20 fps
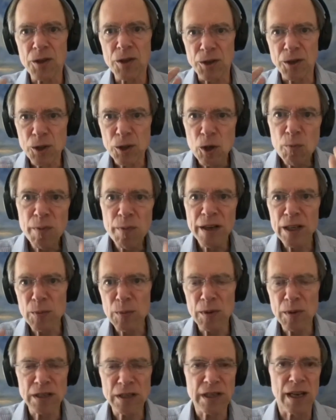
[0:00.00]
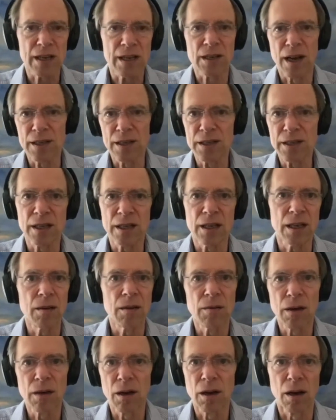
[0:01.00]
And these are the two biggest mistakes I
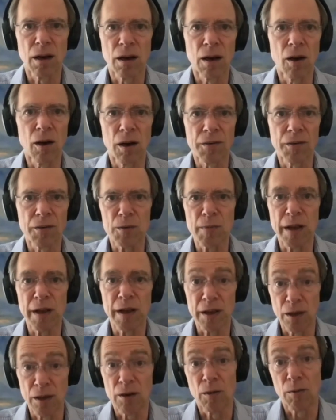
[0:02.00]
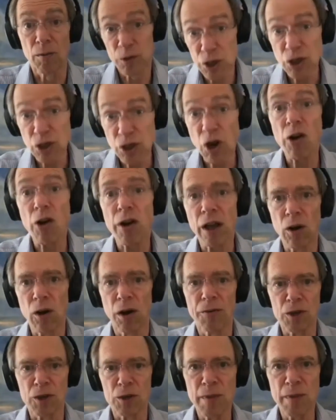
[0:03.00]
see uh, authors make, you know,
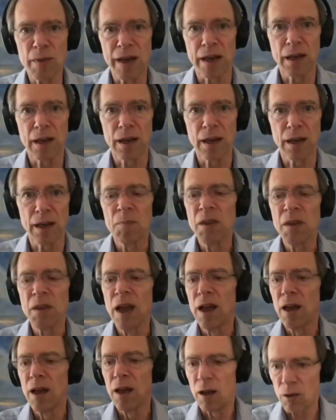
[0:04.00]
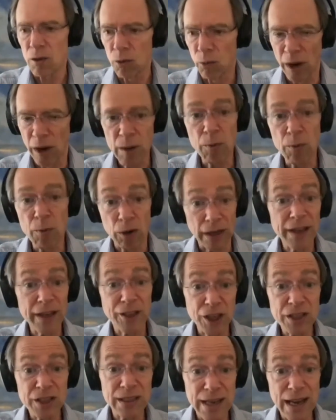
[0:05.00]
starting authors make write a book
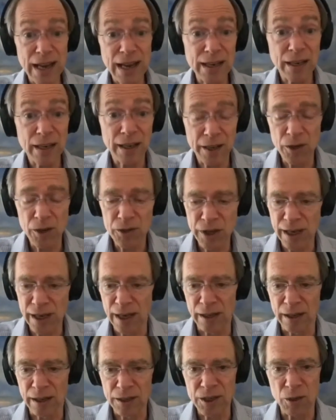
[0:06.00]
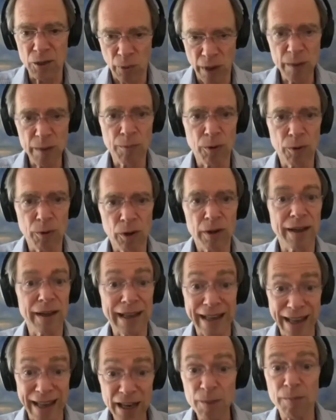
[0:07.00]
like just exactly like you said alex write a book
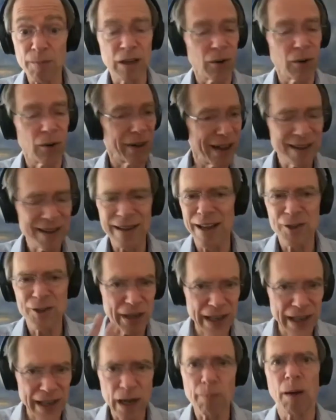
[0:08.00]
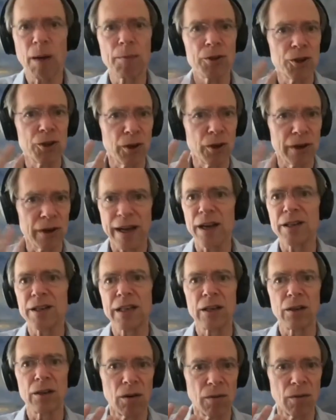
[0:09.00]
get a you know get an agent get a publisher get a
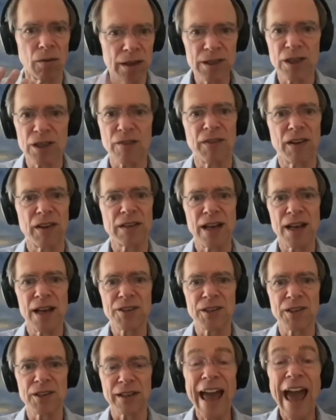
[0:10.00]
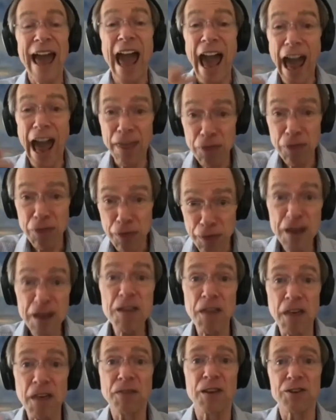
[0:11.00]
deal isn't fantastic and
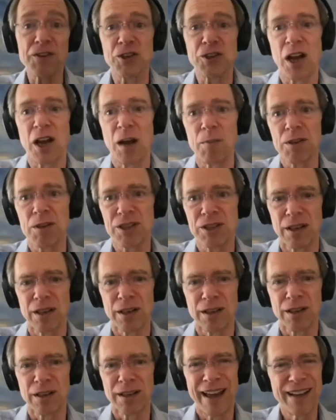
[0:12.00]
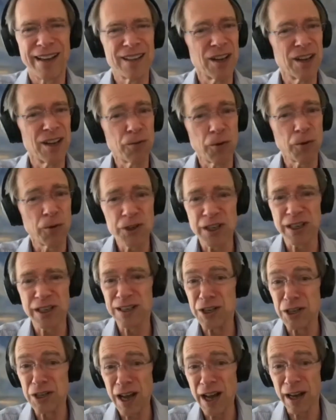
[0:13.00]
think that the job is done and it's unfortunately
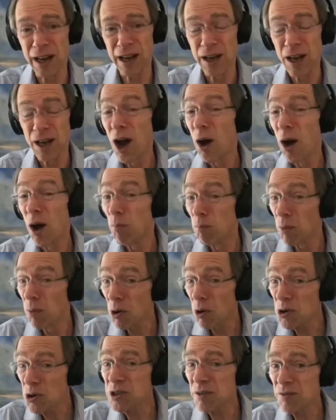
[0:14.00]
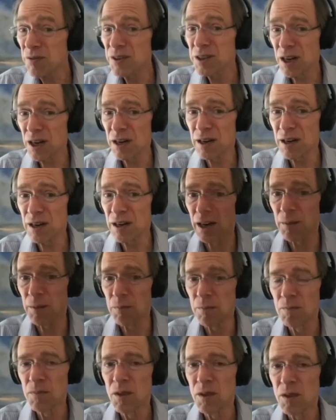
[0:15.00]
it's not most of the
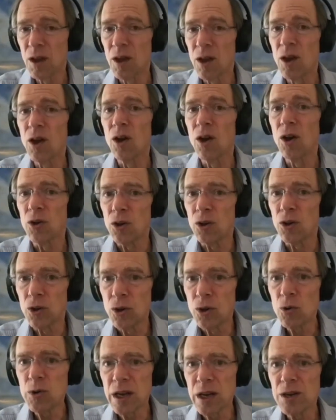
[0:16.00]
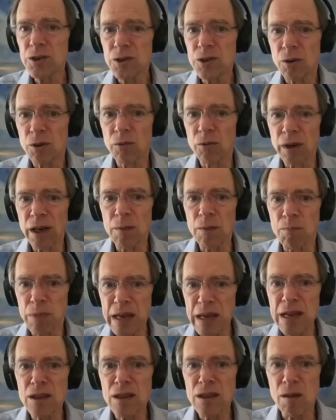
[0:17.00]
time you need to really
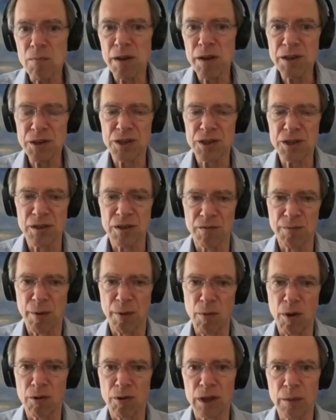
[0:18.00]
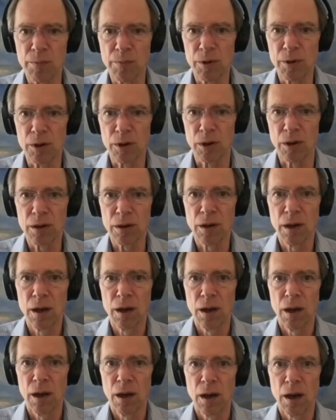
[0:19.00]
be in the business of promoting the book
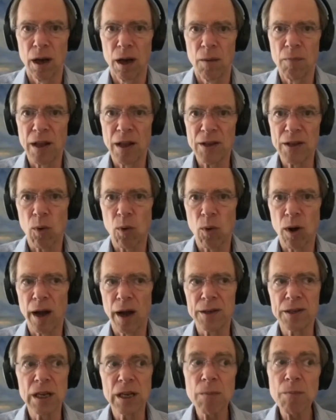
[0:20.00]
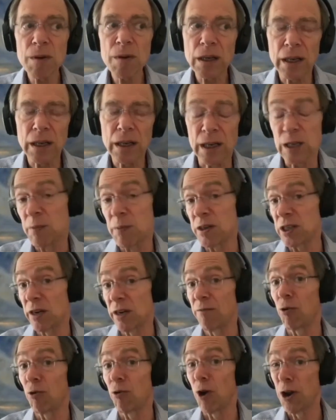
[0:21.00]
um, that's why typically
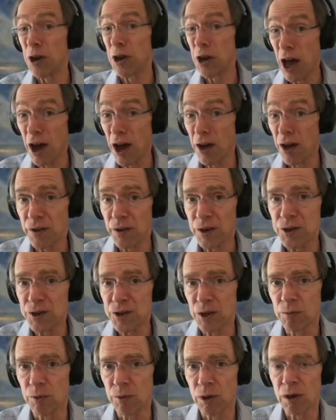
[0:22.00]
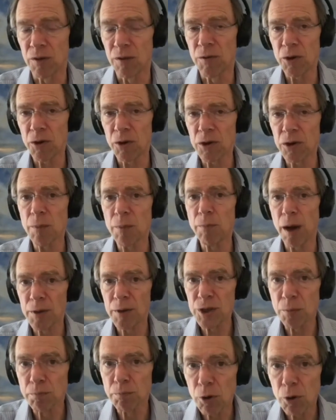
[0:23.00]
especially for a nonfiction book if you're going to
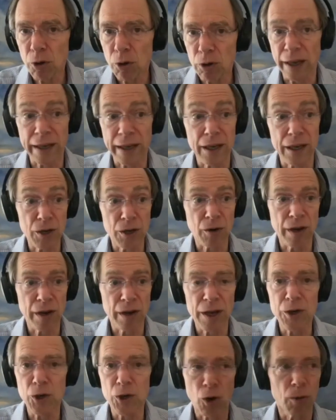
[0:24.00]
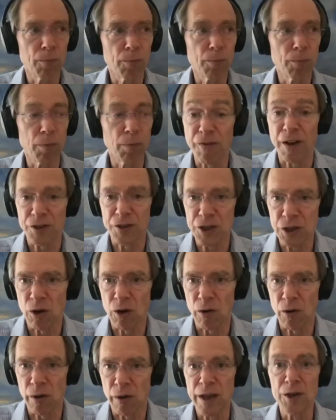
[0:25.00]
publish a book like in your in your
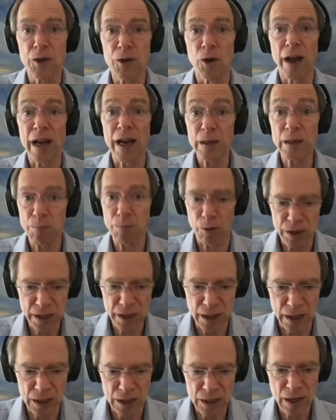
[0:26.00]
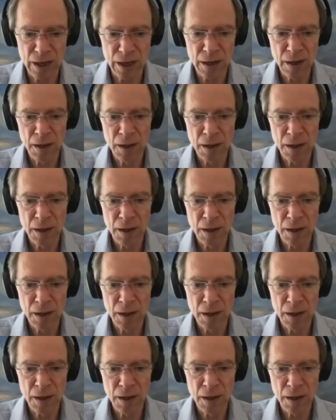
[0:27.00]
profession or in your expertise